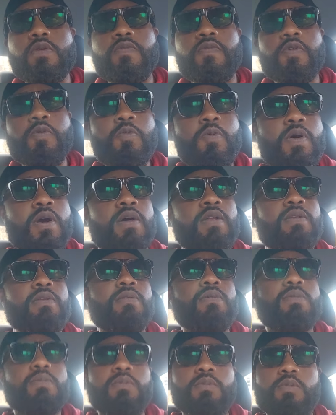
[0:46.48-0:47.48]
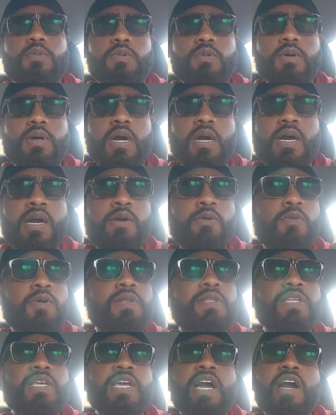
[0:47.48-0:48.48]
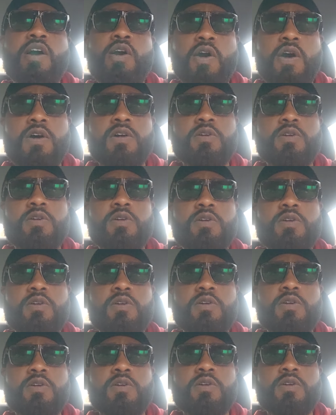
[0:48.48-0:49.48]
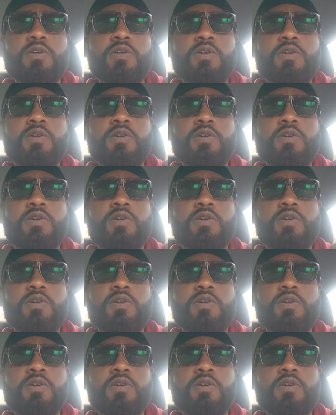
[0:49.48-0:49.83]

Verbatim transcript: for one, one thing I always recommend